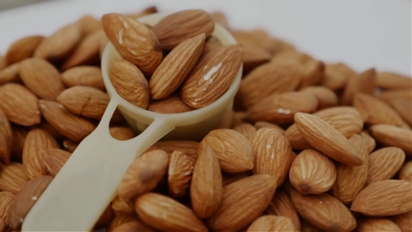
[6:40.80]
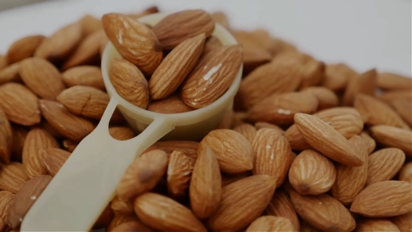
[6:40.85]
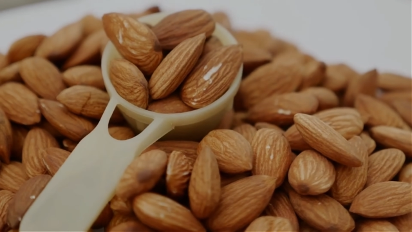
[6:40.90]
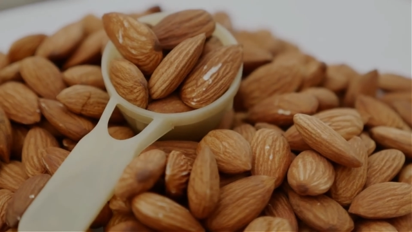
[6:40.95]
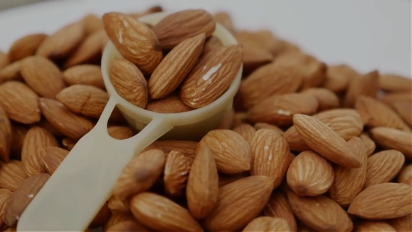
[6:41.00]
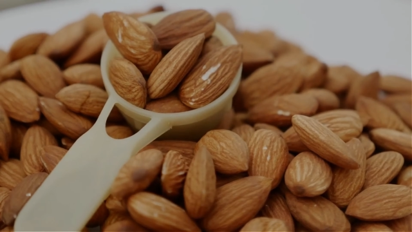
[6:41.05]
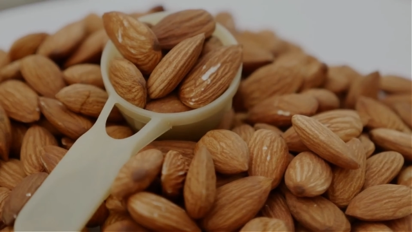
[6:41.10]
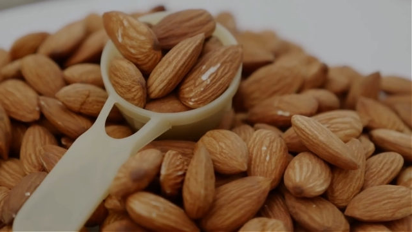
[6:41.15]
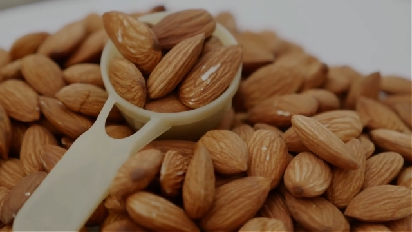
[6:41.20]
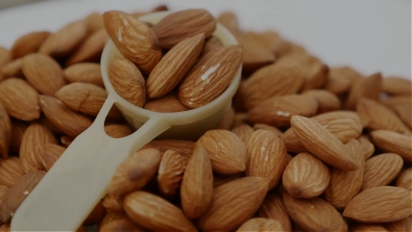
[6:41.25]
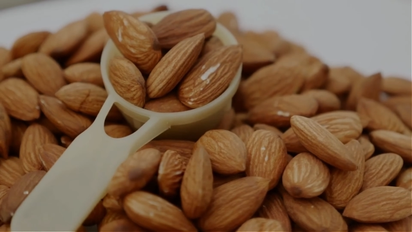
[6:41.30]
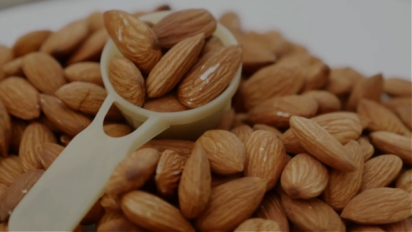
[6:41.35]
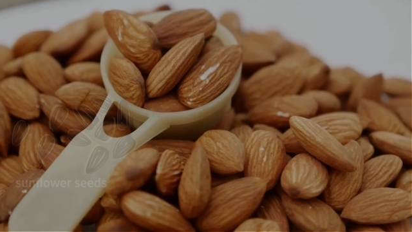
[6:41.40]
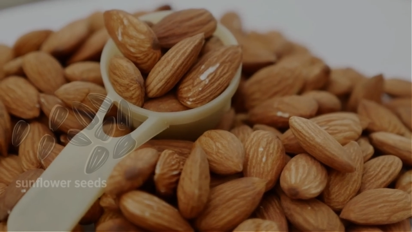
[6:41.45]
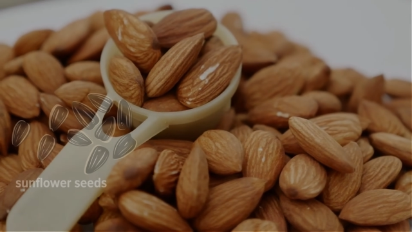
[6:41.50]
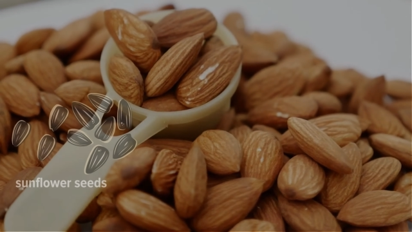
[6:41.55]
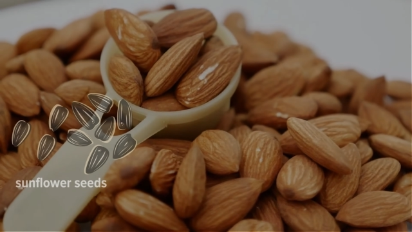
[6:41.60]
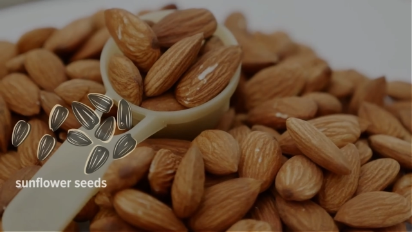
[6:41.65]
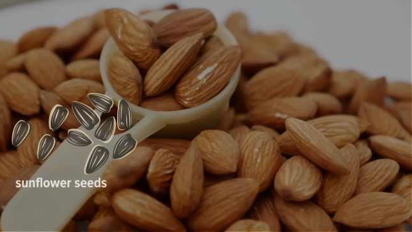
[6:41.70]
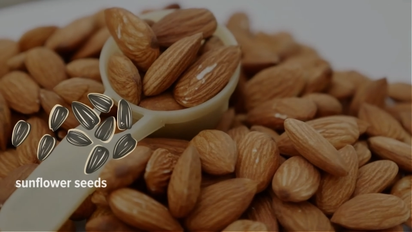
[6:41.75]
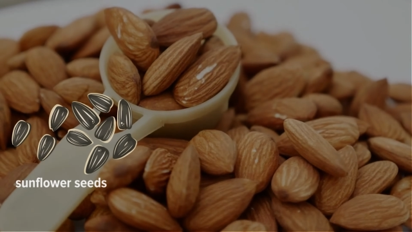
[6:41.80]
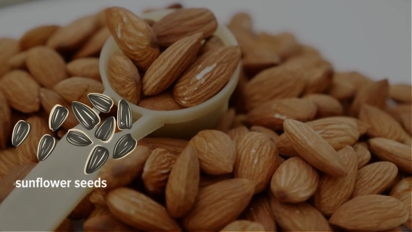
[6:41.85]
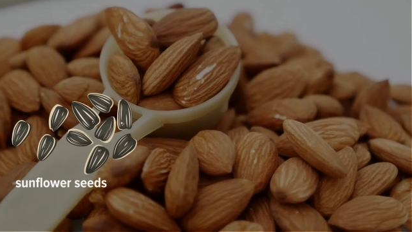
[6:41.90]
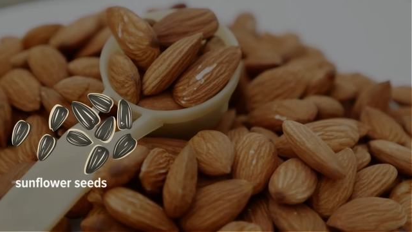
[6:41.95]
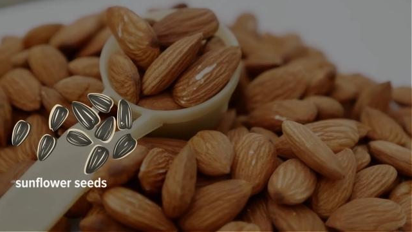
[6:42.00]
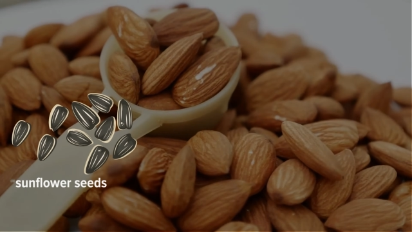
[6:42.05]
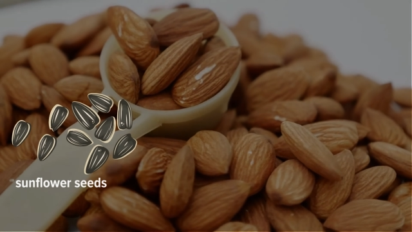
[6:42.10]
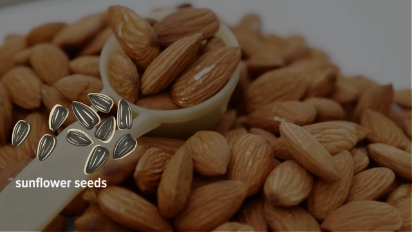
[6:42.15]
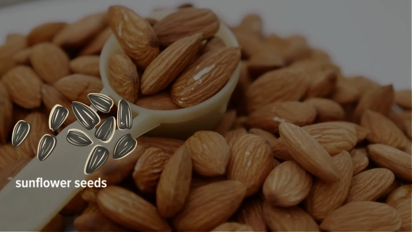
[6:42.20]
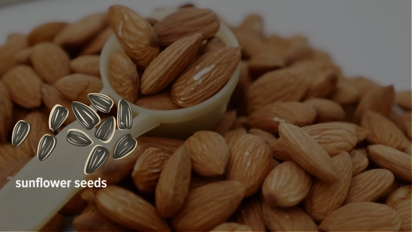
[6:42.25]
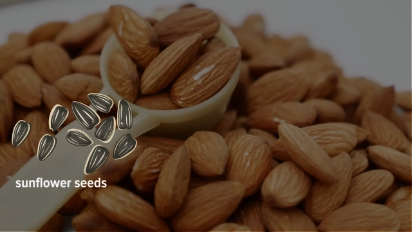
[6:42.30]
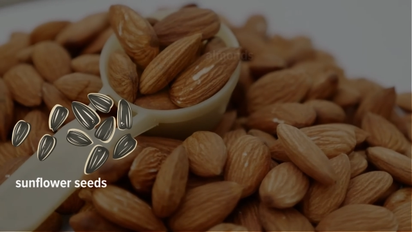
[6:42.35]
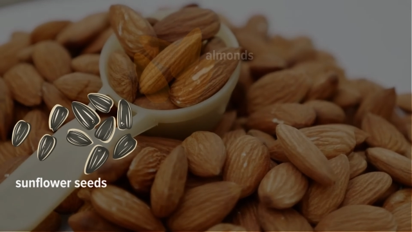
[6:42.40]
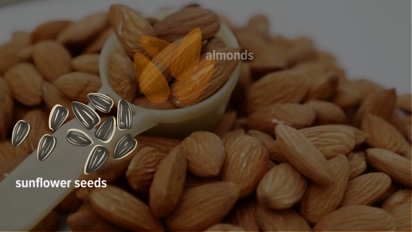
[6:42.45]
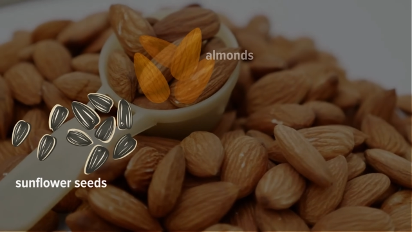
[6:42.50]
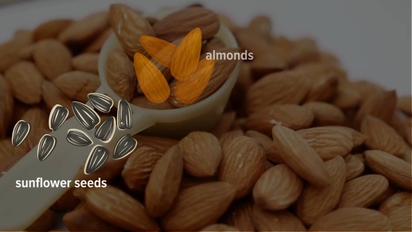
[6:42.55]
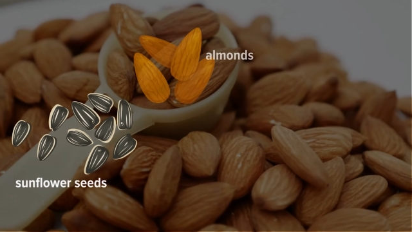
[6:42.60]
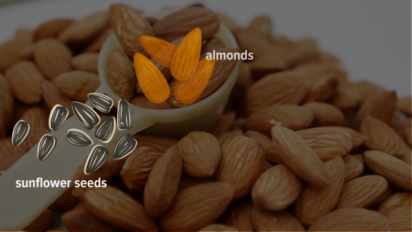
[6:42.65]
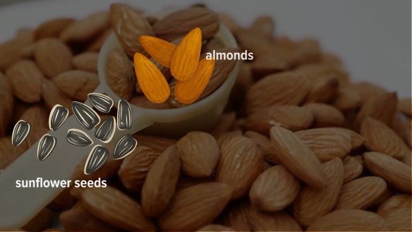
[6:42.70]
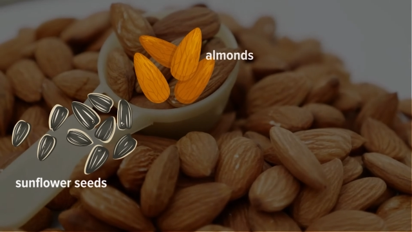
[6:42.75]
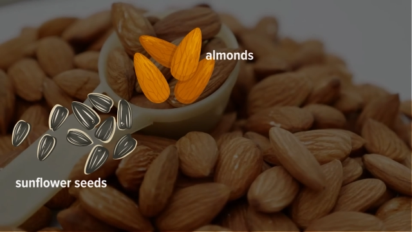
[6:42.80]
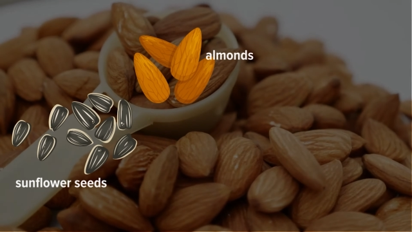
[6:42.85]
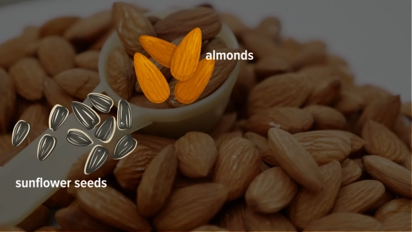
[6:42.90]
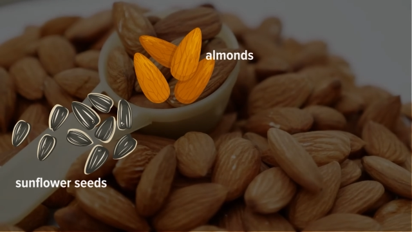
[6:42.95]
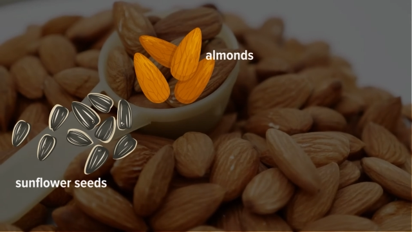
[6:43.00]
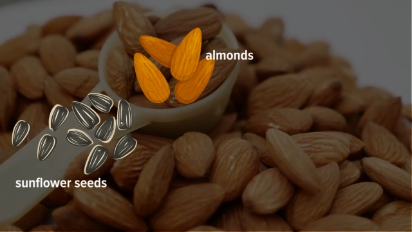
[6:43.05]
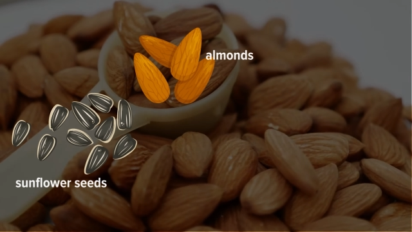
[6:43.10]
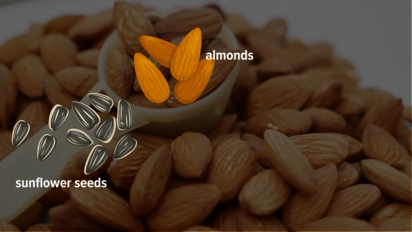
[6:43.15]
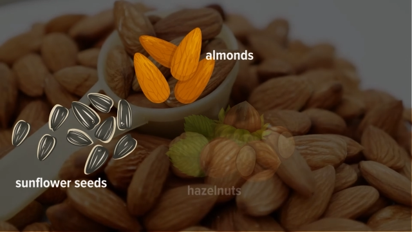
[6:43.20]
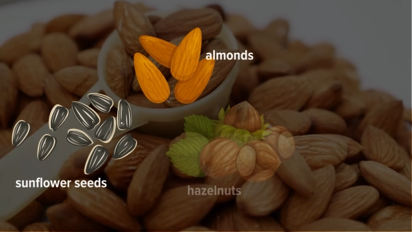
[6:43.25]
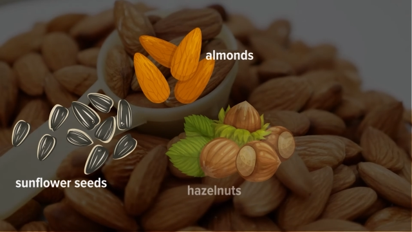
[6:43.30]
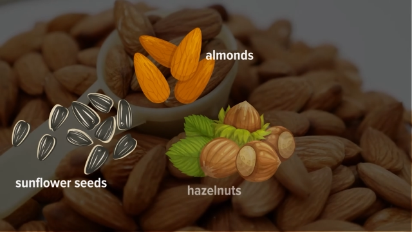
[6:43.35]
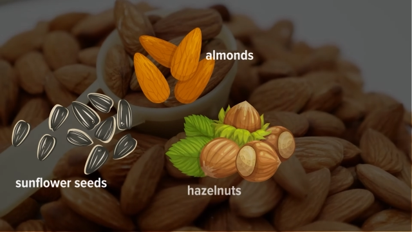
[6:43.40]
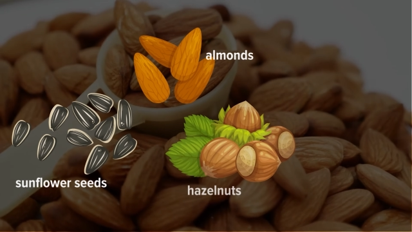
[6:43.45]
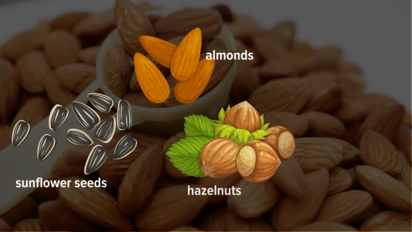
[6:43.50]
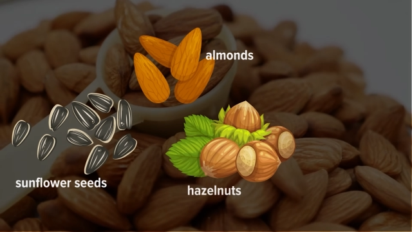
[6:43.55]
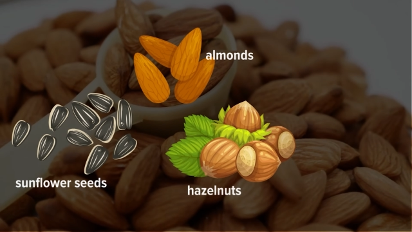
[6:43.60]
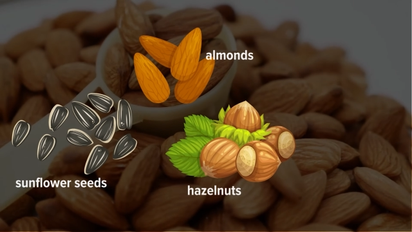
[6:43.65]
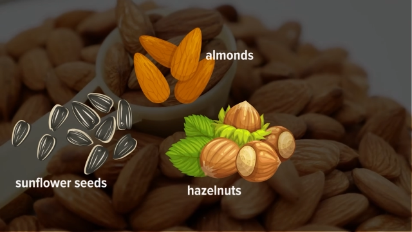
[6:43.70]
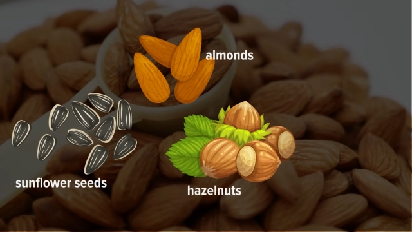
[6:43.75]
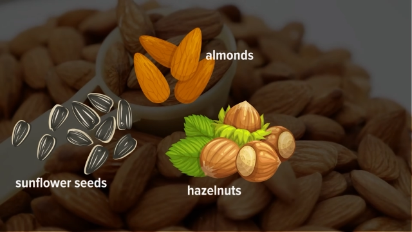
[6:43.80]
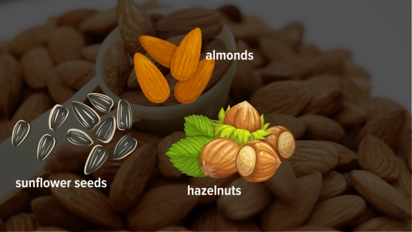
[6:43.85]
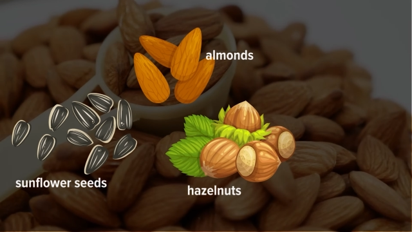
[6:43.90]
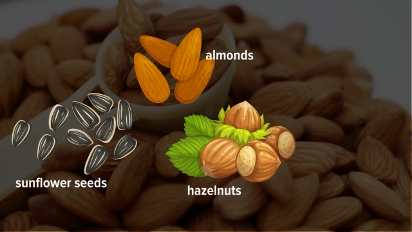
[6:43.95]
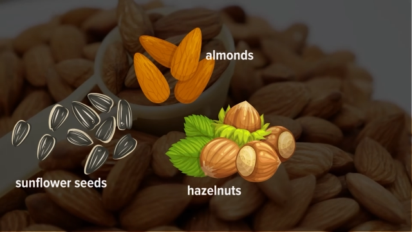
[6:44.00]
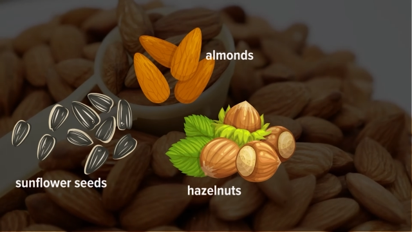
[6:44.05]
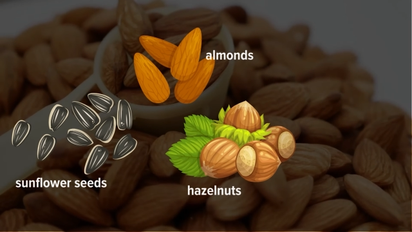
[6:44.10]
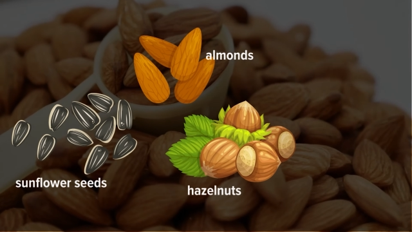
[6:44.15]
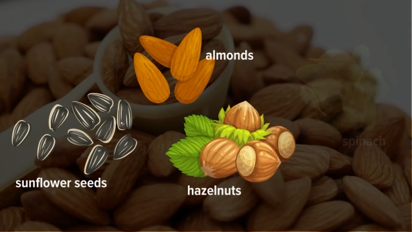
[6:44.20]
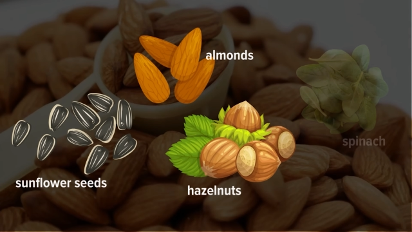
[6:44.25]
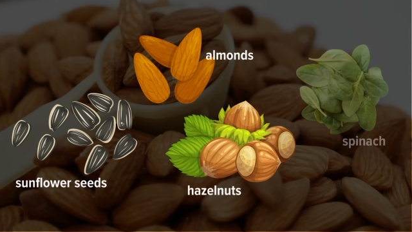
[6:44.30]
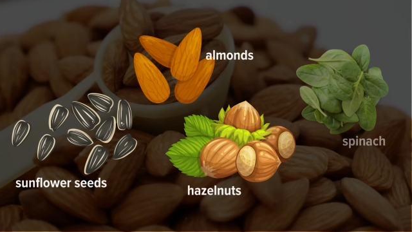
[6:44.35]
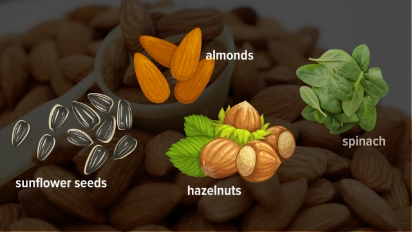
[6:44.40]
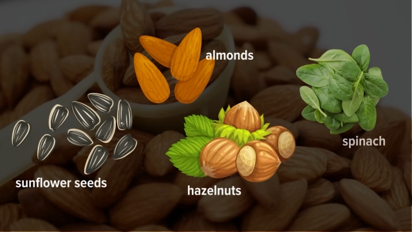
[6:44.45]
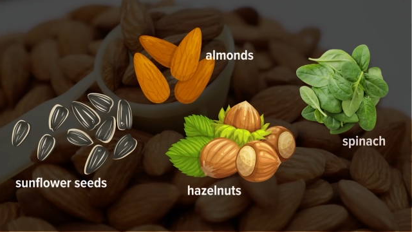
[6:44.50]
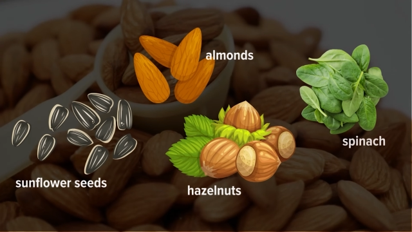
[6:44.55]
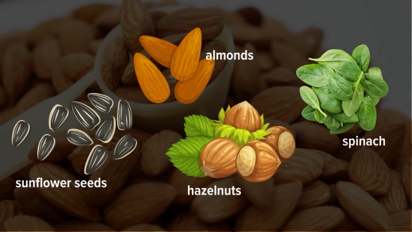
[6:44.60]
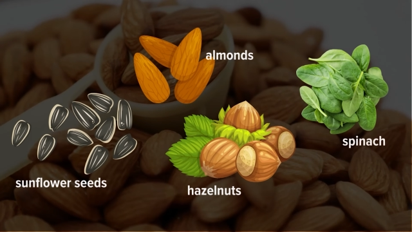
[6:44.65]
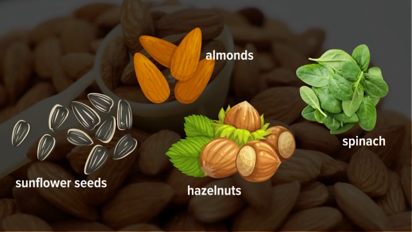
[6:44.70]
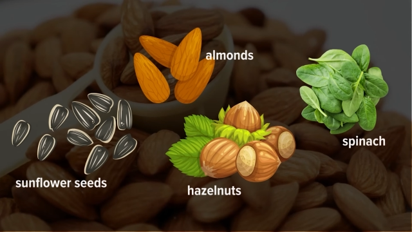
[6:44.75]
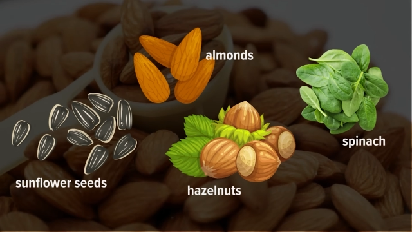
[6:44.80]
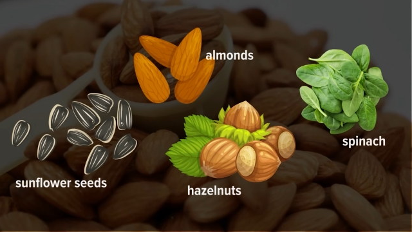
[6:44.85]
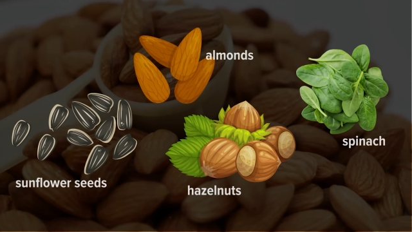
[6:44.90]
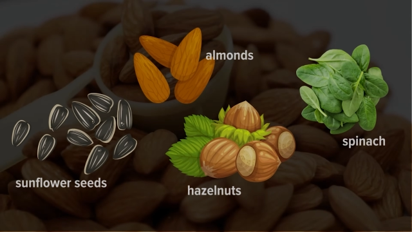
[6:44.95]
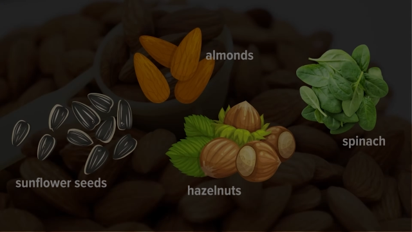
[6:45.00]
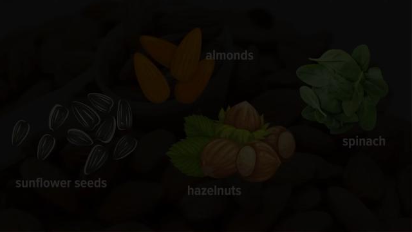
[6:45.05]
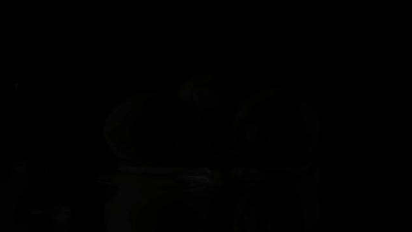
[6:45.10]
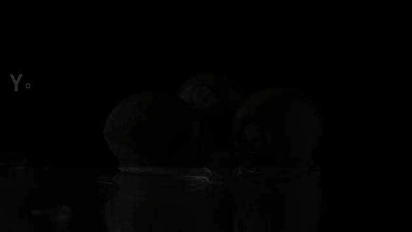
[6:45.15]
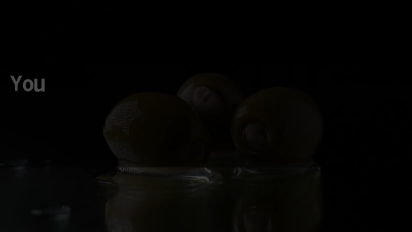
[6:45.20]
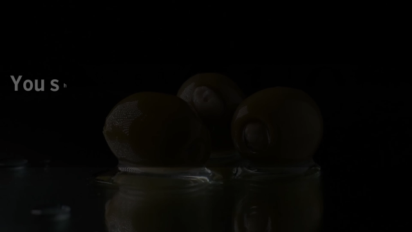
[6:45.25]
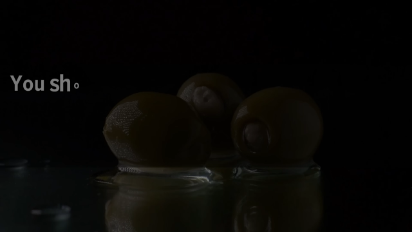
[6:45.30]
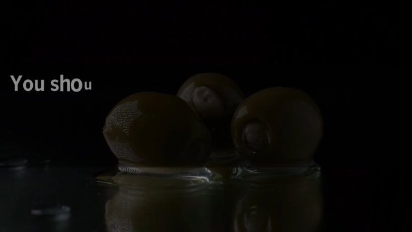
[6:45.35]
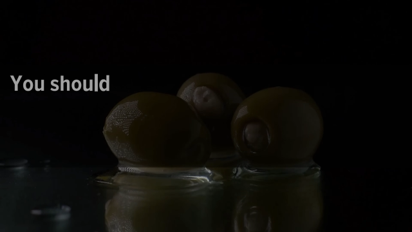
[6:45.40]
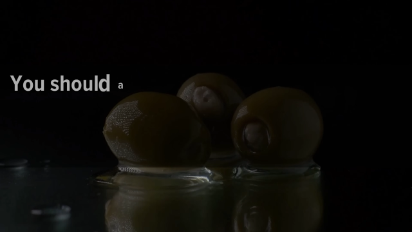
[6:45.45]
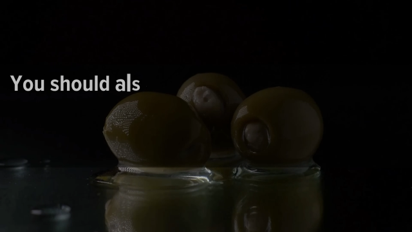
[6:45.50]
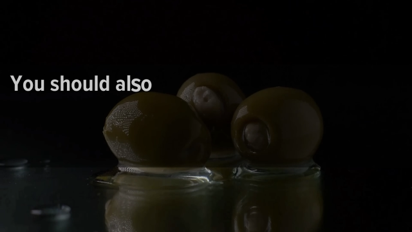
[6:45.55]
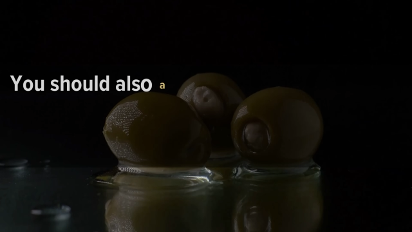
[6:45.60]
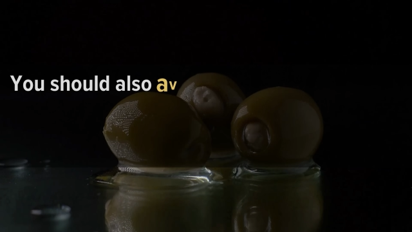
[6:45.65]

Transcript: No face is visible, so there are no lips to read.